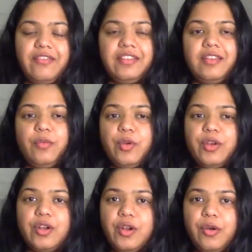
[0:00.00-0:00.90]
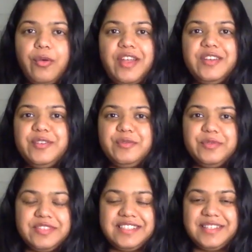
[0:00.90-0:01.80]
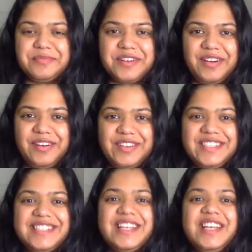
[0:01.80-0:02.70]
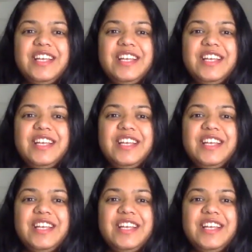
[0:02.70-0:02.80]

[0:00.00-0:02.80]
and then we're going to go into some cards.